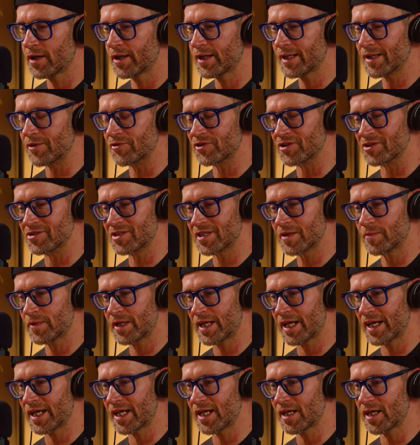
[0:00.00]
He was
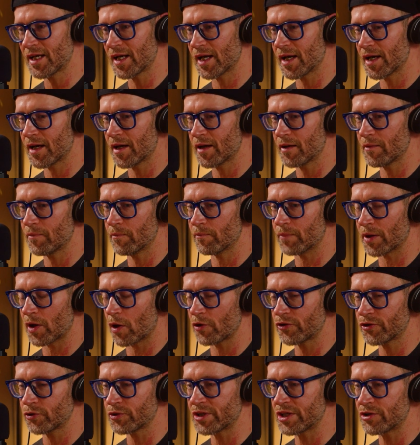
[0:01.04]
intimidating, but
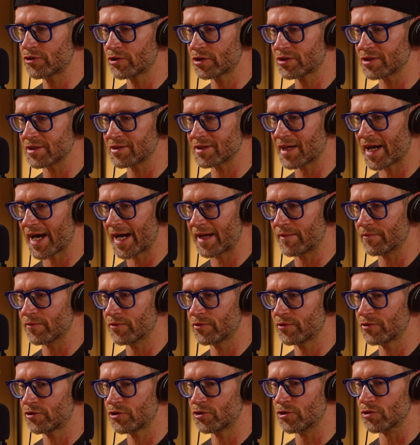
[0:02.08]
also he took the
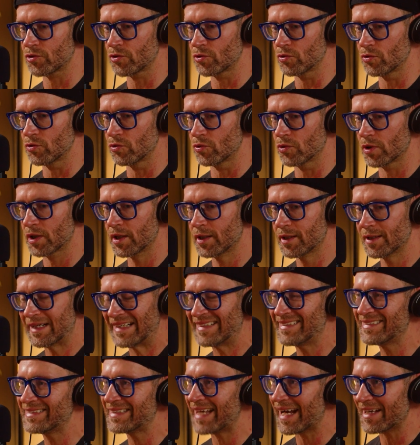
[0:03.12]
time to
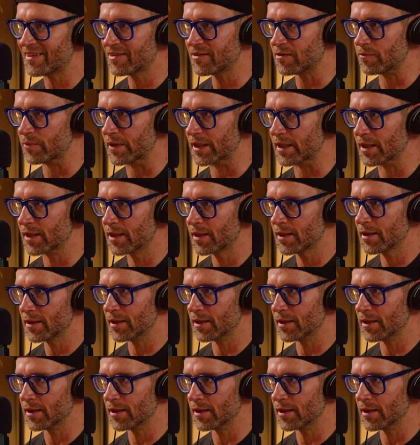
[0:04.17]
test me.